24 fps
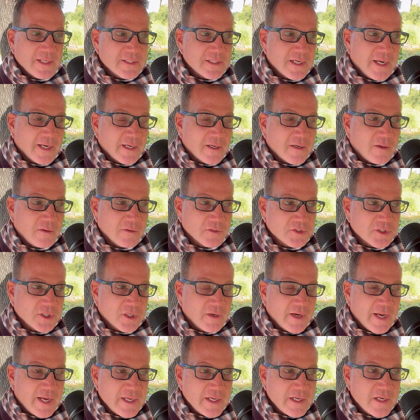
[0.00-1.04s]
Thai culture,
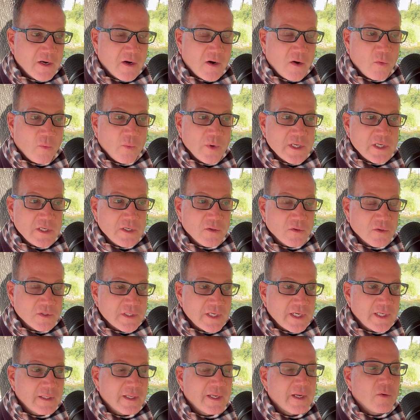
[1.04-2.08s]
and you know, when you're
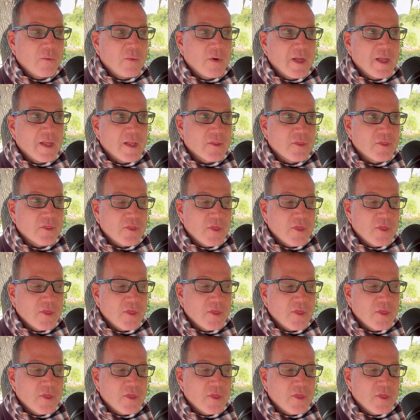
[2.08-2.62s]
dealing with.